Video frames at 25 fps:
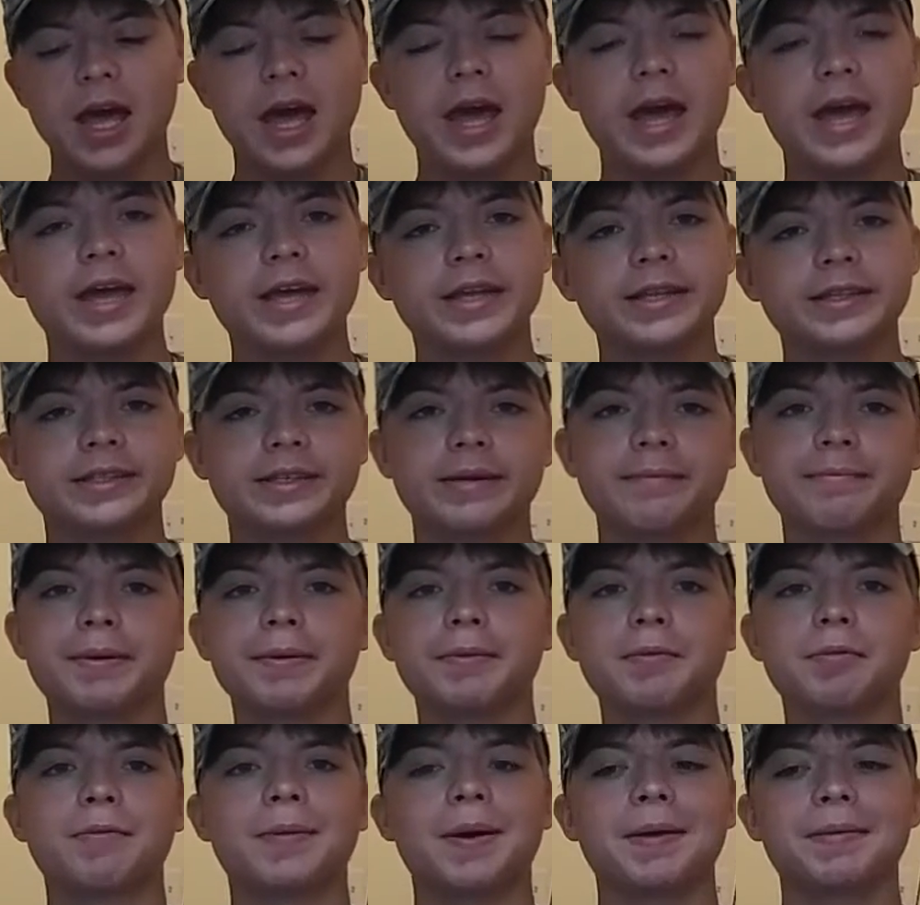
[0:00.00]
and some
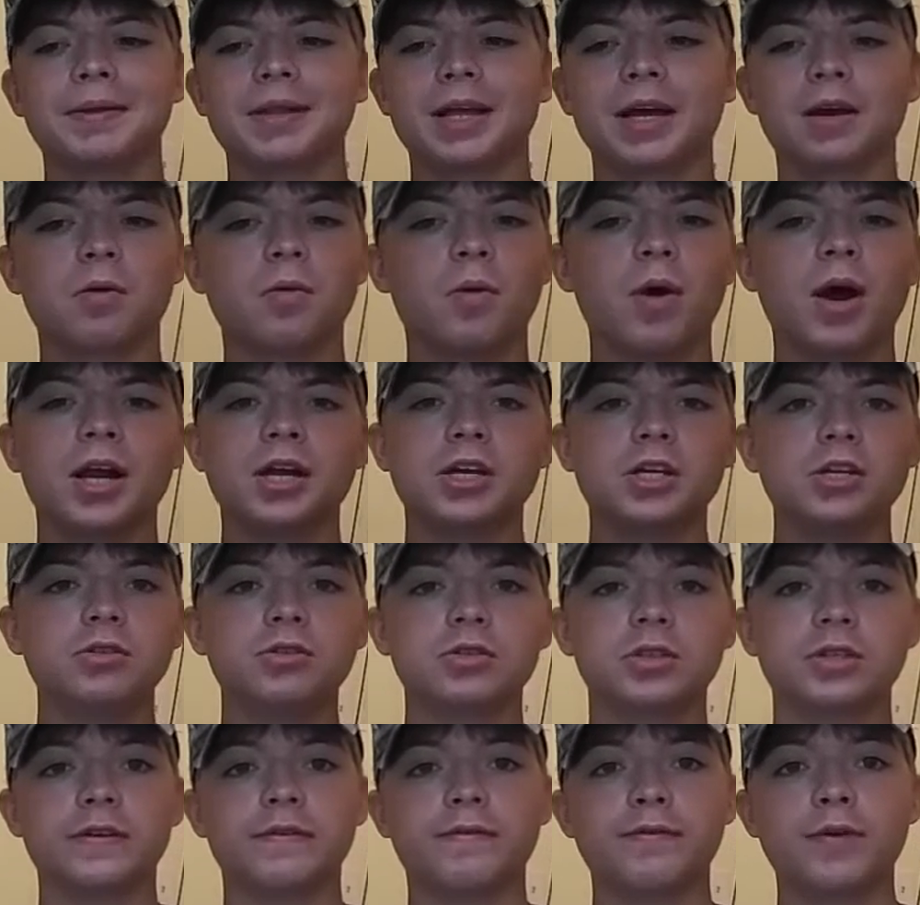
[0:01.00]
people may be like, why are you
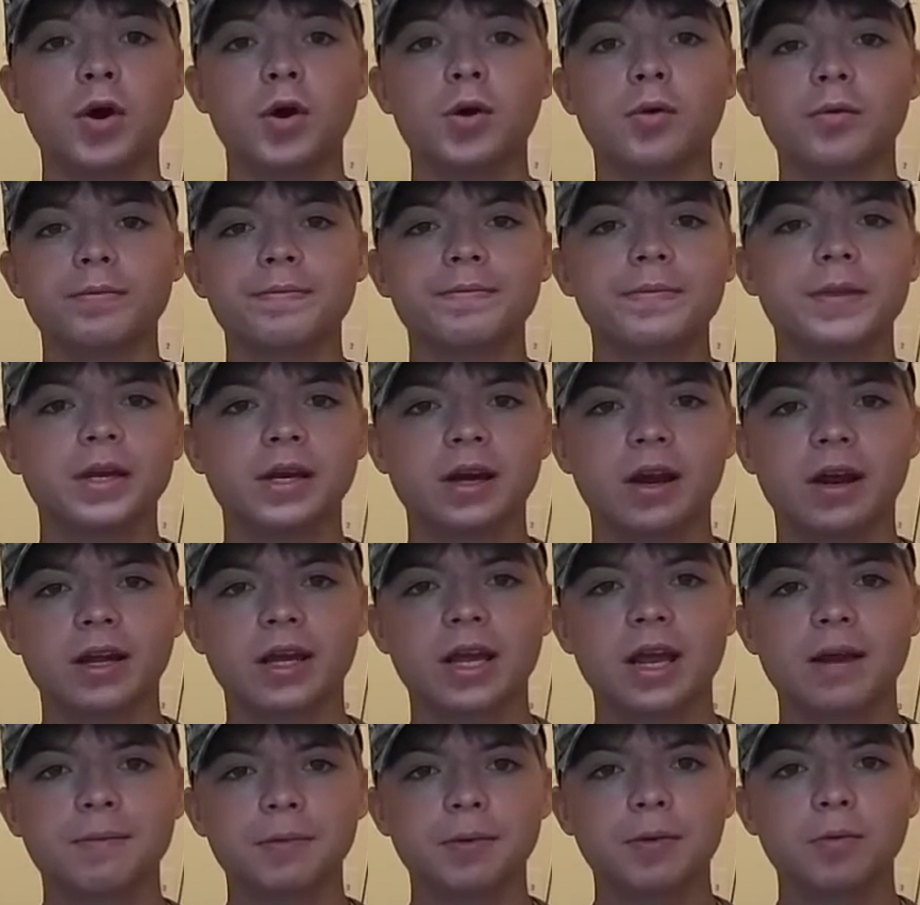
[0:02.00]
using a phone and not
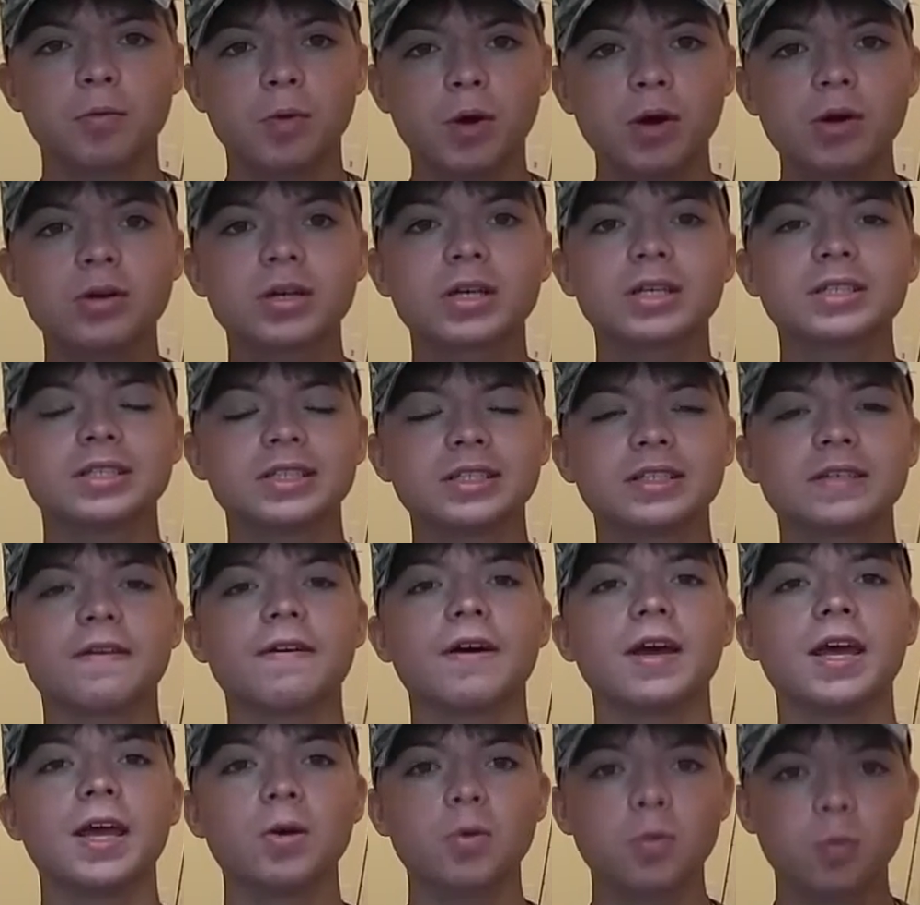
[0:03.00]
a camera? Well, because
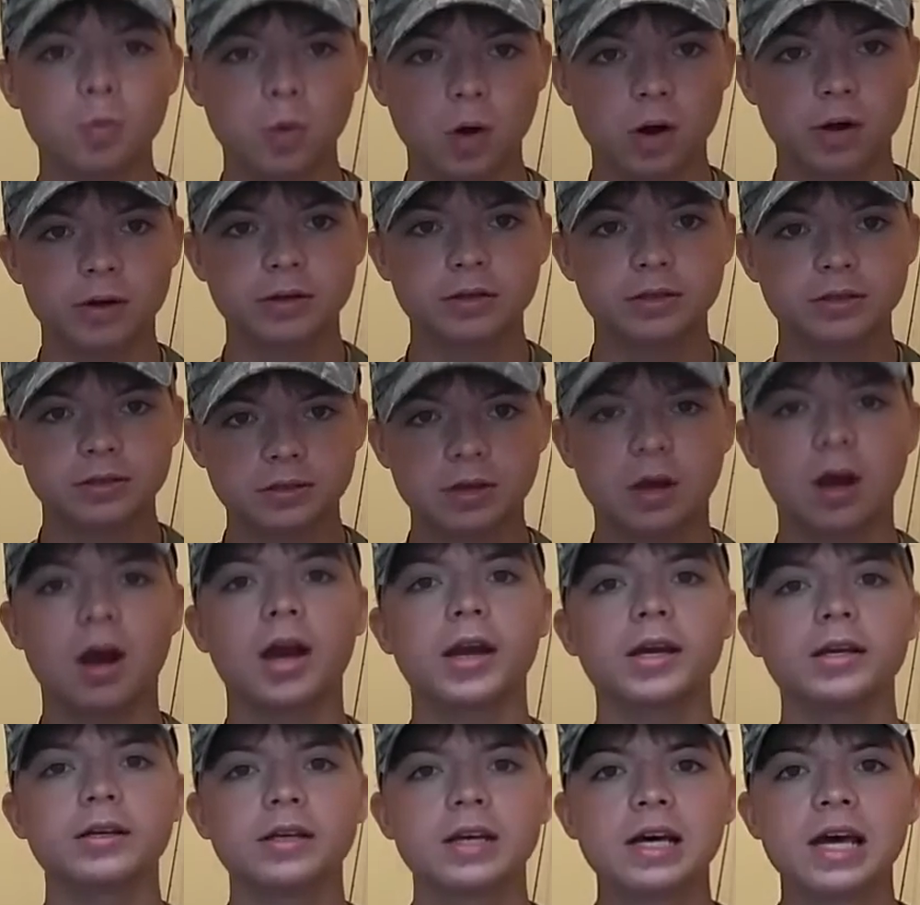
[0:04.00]
it works.
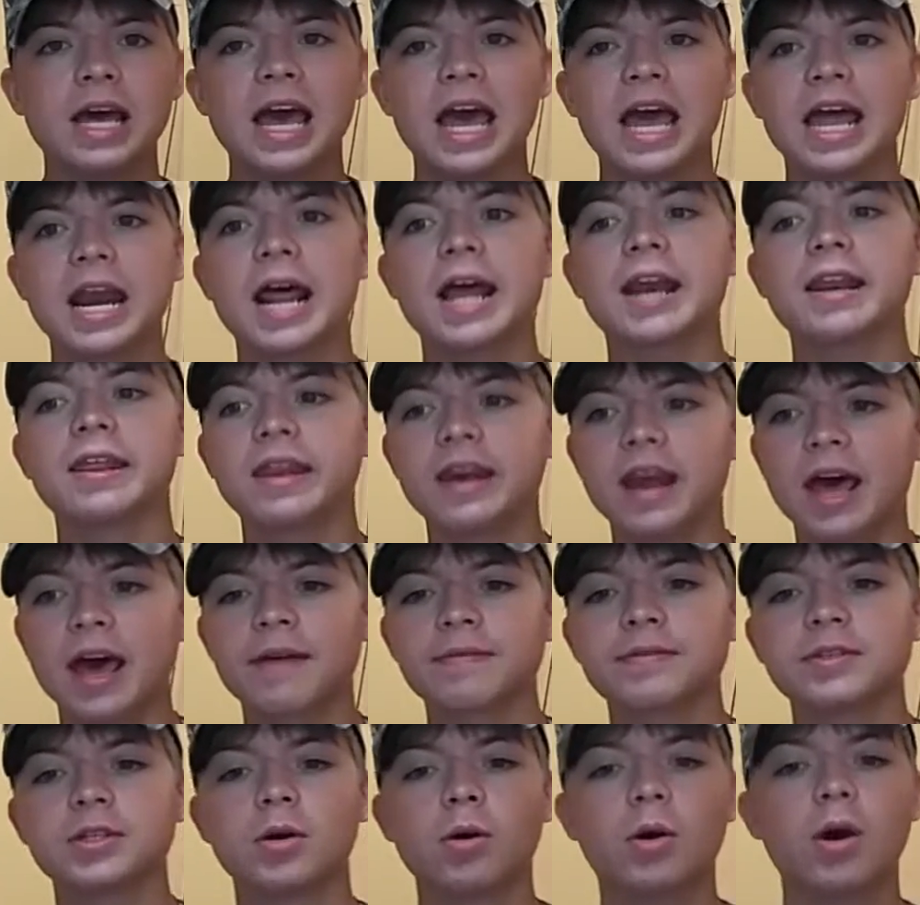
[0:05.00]
Alright, and I didn't
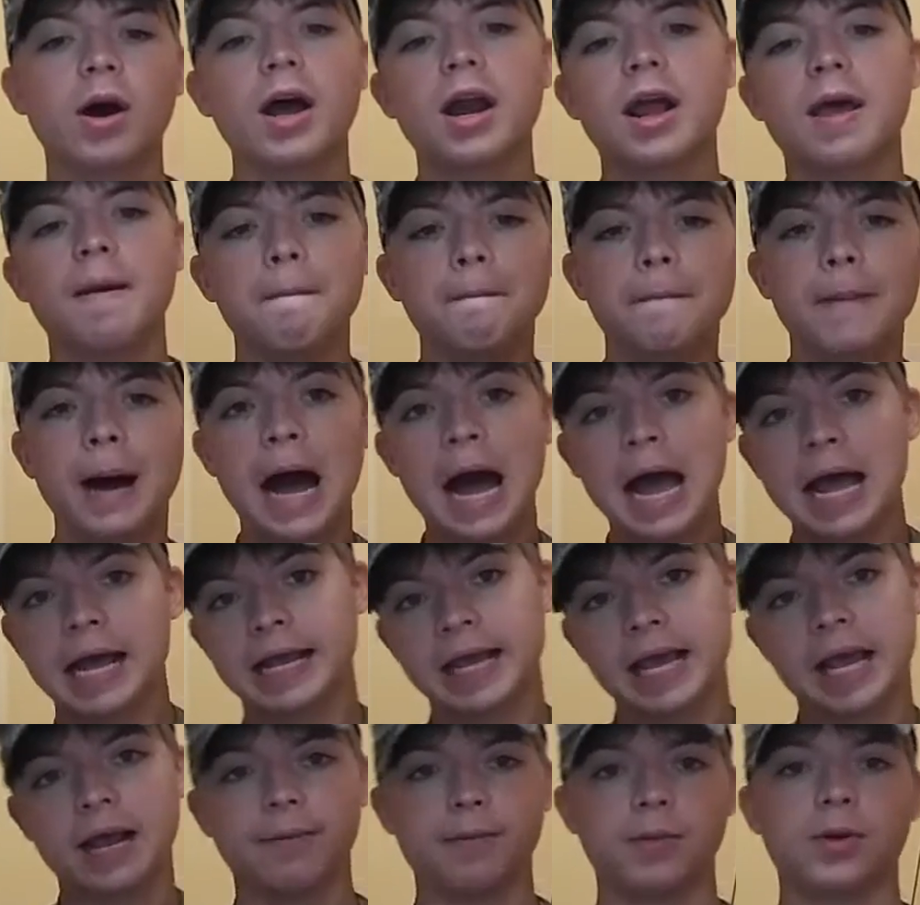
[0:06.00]
have to go out and buy a
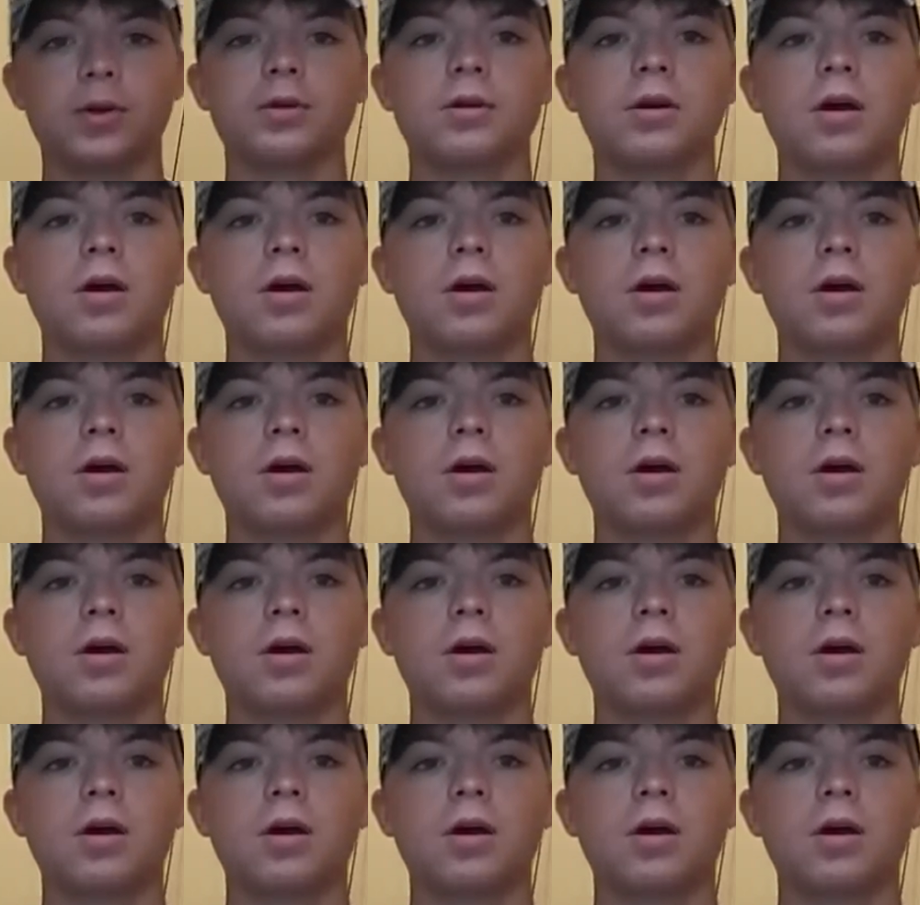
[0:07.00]
camera.